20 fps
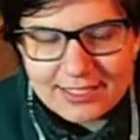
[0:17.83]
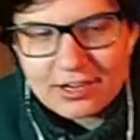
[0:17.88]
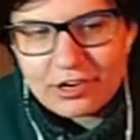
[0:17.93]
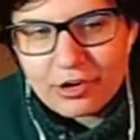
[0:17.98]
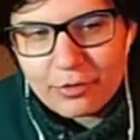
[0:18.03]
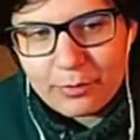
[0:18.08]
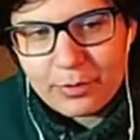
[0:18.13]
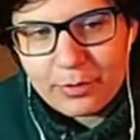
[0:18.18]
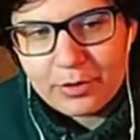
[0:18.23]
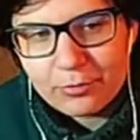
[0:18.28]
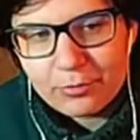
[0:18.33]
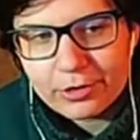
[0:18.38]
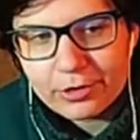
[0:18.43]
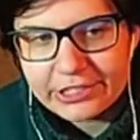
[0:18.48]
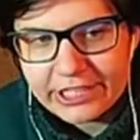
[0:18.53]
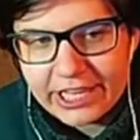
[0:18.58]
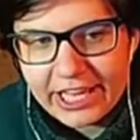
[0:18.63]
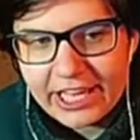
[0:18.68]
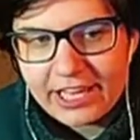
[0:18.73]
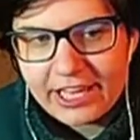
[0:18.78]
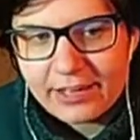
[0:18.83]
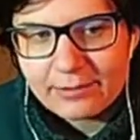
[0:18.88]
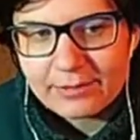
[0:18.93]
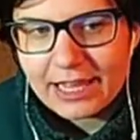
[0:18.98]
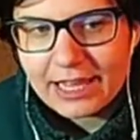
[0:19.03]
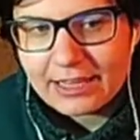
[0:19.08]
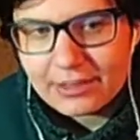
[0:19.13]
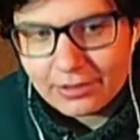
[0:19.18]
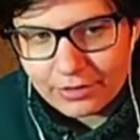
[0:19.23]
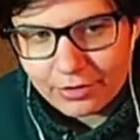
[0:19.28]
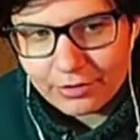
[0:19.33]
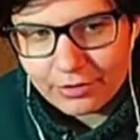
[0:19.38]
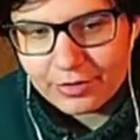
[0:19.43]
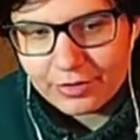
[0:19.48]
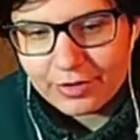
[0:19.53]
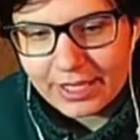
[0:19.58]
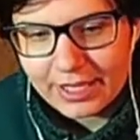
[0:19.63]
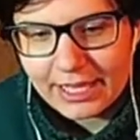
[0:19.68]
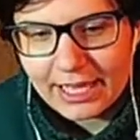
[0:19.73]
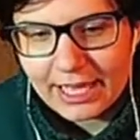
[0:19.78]
open world game that I don't
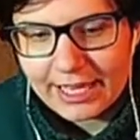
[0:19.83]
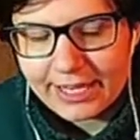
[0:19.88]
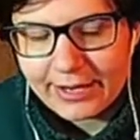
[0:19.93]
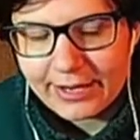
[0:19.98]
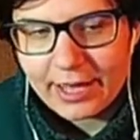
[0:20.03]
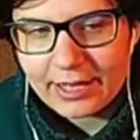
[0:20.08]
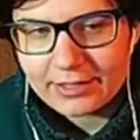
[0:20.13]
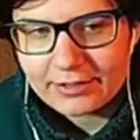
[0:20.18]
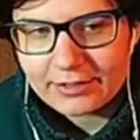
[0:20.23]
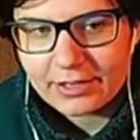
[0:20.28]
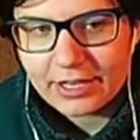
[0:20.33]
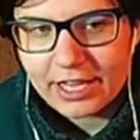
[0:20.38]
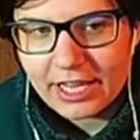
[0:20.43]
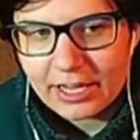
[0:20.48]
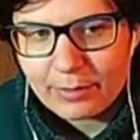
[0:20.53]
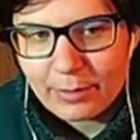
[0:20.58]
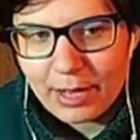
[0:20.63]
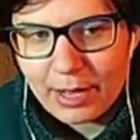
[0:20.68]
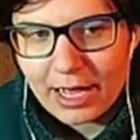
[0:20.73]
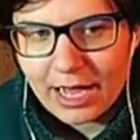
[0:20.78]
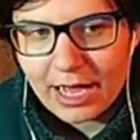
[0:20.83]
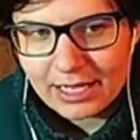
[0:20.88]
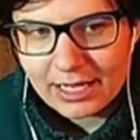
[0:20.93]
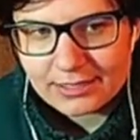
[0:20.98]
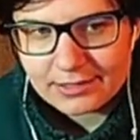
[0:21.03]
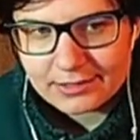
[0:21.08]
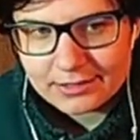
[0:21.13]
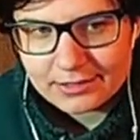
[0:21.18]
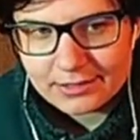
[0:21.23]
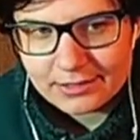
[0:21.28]
think any other game has